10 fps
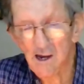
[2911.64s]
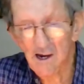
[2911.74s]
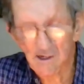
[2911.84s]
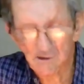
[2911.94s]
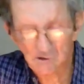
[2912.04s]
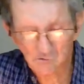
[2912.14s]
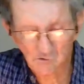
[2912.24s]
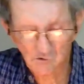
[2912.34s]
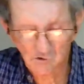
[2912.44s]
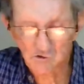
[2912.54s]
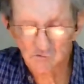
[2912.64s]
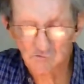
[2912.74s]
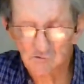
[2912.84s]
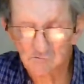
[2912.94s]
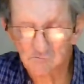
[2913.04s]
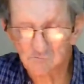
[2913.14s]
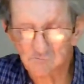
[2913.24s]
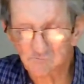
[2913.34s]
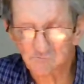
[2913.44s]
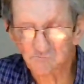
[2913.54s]
And it was
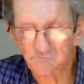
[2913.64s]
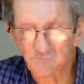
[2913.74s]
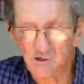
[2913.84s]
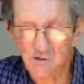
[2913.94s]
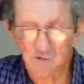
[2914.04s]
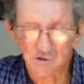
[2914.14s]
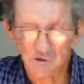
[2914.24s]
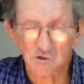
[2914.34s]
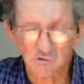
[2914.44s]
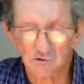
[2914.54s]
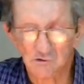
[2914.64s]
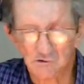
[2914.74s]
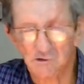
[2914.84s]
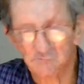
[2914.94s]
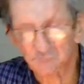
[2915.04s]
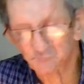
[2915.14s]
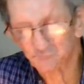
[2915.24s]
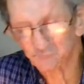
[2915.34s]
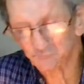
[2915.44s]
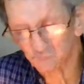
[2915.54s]
pretty much,
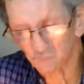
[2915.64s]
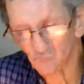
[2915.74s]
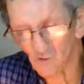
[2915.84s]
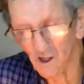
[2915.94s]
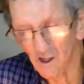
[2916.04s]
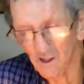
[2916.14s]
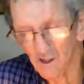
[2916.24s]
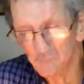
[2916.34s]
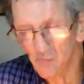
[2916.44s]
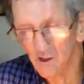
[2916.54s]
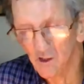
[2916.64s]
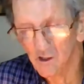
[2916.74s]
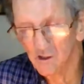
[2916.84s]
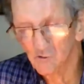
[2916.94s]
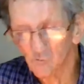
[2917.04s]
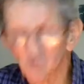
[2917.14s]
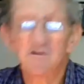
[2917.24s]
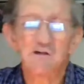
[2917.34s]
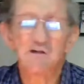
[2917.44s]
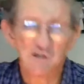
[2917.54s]
well,
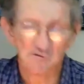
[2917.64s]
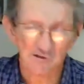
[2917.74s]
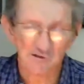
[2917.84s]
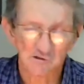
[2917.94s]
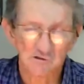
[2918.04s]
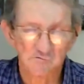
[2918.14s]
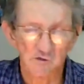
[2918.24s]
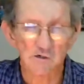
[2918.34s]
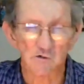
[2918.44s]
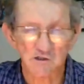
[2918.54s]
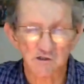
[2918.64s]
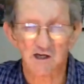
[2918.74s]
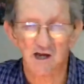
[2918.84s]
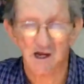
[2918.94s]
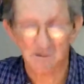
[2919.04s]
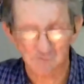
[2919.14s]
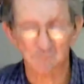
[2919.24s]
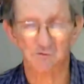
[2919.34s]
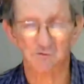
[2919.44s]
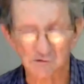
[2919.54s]
very difficult for anyone to climb up
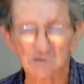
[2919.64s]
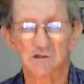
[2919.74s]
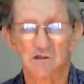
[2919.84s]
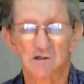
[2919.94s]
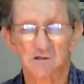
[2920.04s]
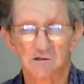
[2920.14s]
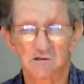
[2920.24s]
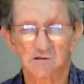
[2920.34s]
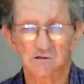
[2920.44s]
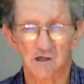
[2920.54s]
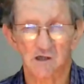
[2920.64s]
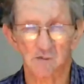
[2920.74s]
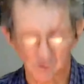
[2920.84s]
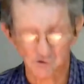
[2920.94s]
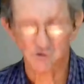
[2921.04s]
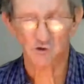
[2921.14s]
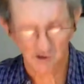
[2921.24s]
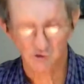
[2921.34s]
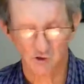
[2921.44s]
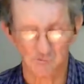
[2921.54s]
onto
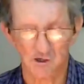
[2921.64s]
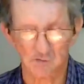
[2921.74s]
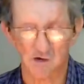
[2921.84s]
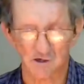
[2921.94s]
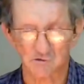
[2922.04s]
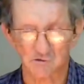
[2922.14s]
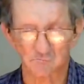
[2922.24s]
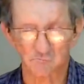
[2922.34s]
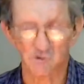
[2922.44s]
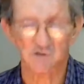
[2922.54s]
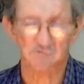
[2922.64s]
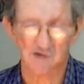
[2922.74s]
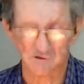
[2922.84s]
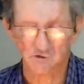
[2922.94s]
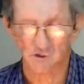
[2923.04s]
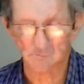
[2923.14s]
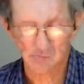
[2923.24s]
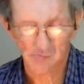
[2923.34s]
the top of that mountain with the flat top.